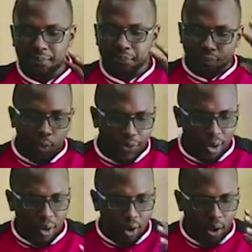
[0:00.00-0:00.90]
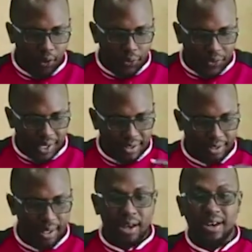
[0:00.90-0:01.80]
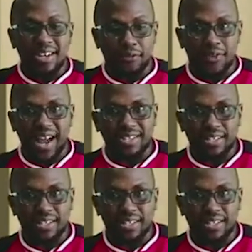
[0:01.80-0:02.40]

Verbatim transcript: with all these devices.